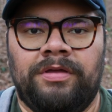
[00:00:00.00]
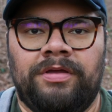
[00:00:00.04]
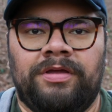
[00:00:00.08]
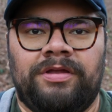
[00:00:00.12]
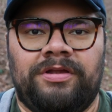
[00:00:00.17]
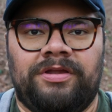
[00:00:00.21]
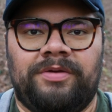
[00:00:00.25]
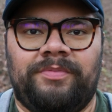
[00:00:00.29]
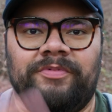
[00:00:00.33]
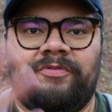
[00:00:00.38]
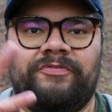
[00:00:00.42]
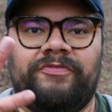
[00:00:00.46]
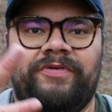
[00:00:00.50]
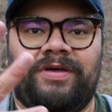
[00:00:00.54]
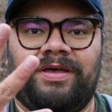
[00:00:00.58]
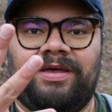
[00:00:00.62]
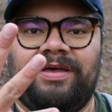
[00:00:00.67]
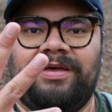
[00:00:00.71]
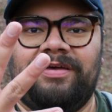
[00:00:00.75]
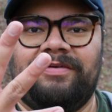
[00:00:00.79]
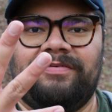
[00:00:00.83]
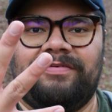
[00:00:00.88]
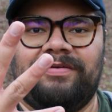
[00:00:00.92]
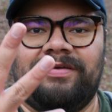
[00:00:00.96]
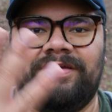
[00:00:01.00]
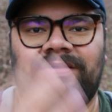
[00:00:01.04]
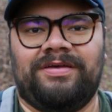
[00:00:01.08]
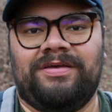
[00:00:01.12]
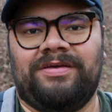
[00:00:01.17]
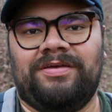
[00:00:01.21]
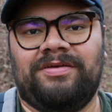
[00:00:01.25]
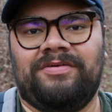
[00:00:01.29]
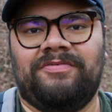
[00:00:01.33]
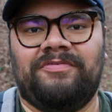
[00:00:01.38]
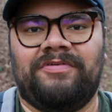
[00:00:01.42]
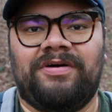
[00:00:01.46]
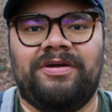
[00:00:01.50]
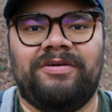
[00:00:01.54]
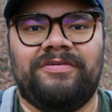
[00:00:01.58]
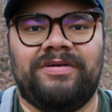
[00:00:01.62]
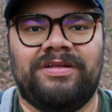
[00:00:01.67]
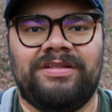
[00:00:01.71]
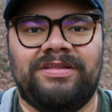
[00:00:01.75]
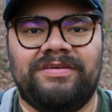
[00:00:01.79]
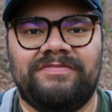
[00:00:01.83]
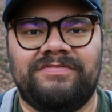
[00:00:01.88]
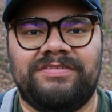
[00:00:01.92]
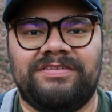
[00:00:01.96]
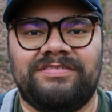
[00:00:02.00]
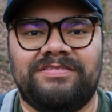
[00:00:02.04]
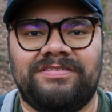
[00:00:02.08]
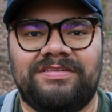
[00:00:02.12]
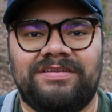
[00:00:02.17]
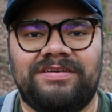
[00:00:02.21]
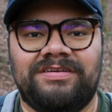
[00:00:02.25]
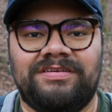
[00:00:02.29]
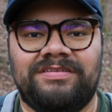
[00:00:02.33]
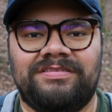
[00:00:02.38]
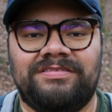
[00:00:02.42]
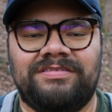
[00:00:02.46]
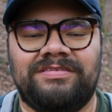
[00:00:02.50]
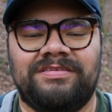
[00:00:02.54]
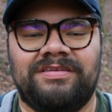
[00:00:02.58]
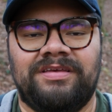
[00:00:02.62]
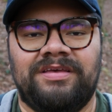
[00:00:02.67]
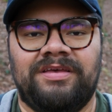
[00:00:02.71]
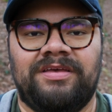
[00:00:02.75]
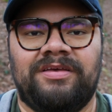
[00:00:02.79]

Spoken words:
Number 5, why do I love this lens?